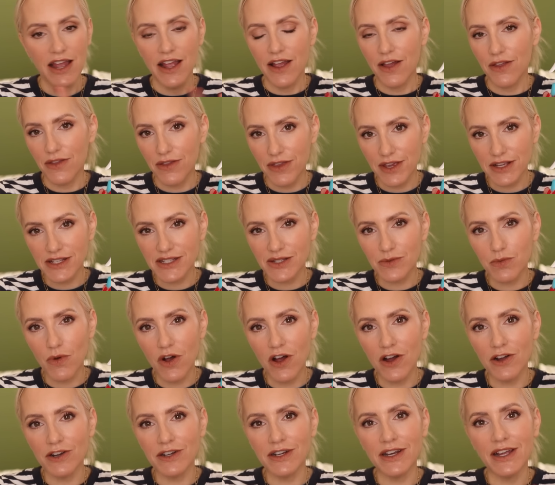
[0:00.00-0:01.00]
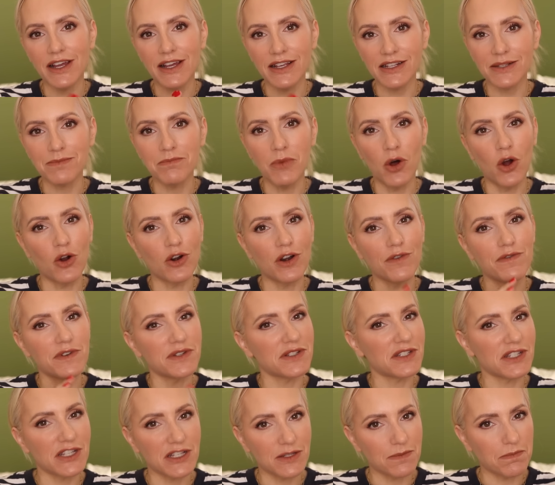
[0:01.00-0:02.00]
This one is more of a
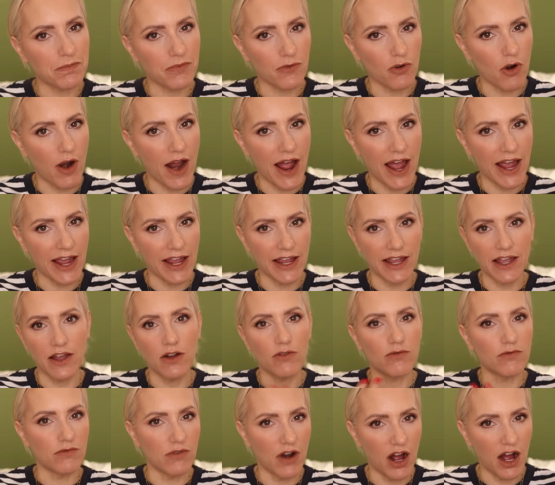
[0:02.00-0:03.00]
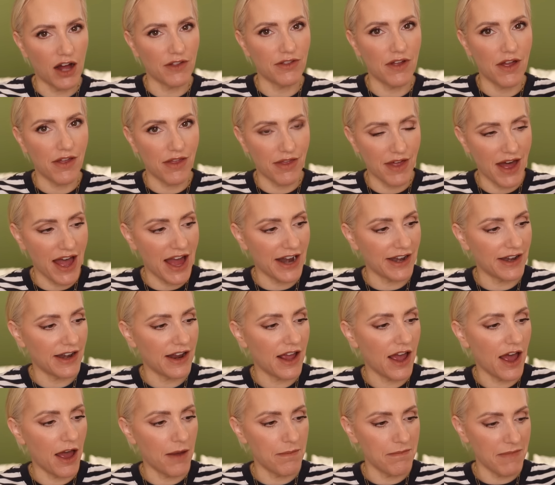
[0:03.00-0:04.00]
spray rather than
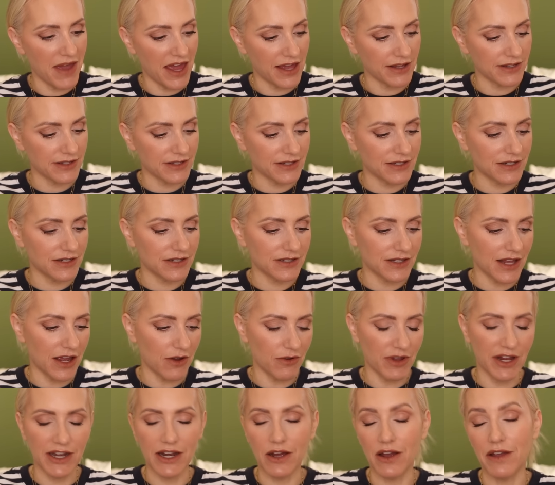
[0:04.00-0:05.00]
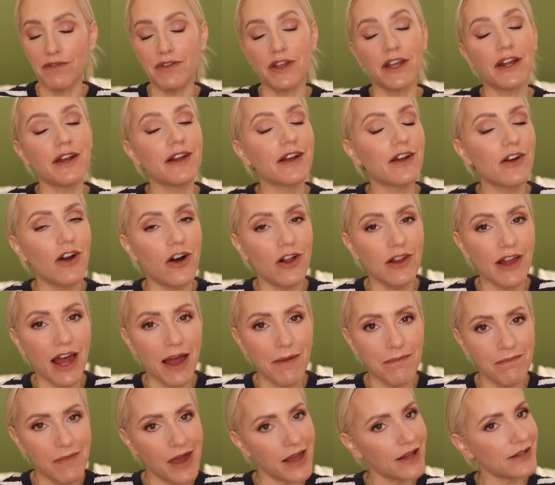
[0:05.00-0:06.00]
a mist. So, you know, if you're gonna call it
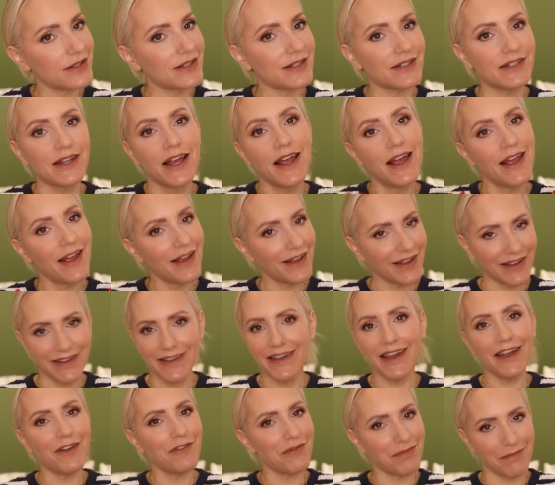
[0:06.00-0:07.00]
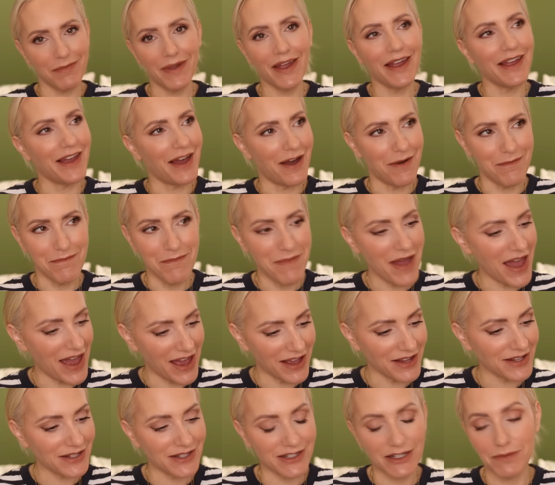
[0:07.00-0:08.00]
a mist, give me a
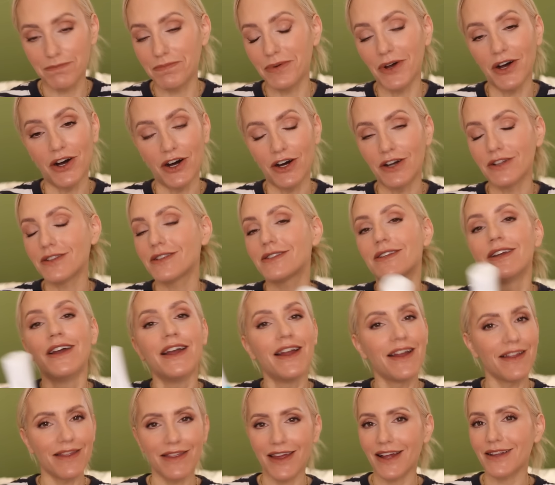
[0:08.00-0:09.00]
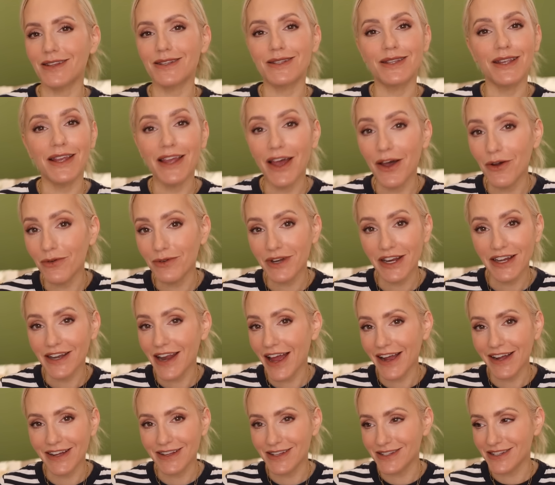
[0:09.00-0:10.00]
mist, but that's the only
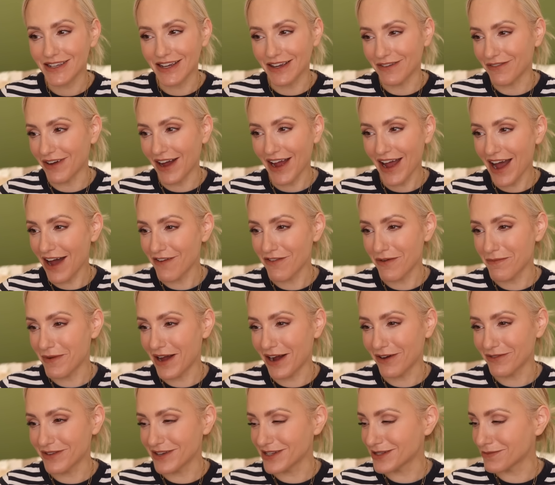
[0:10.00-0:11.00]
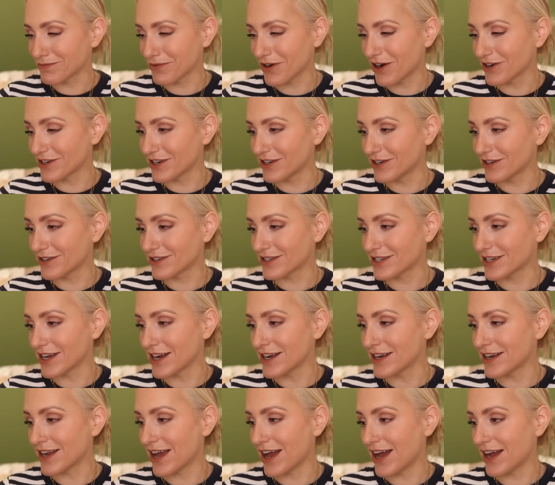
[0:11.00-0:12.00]
negative I have about this product,
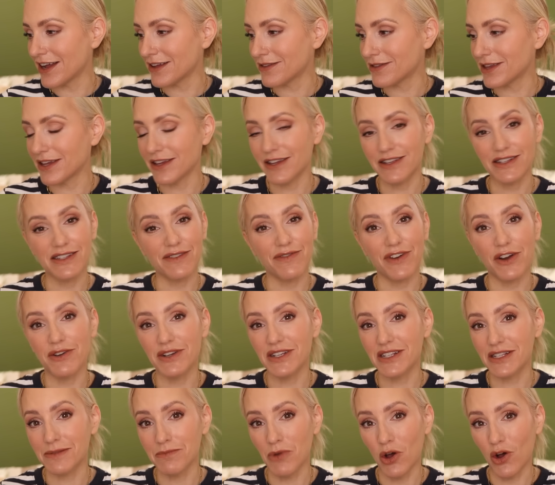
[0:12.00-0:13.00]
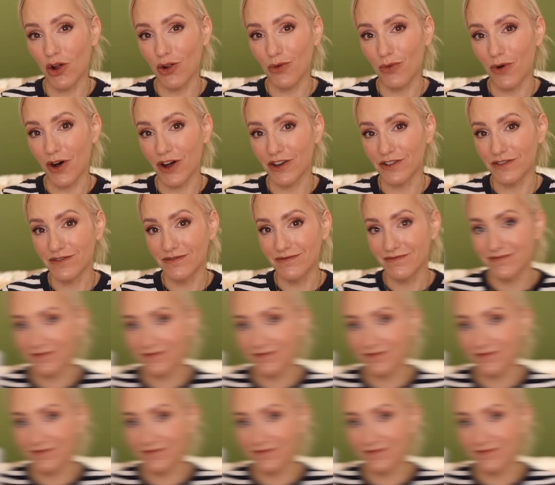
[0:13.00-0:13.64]
and I think it's a very small one.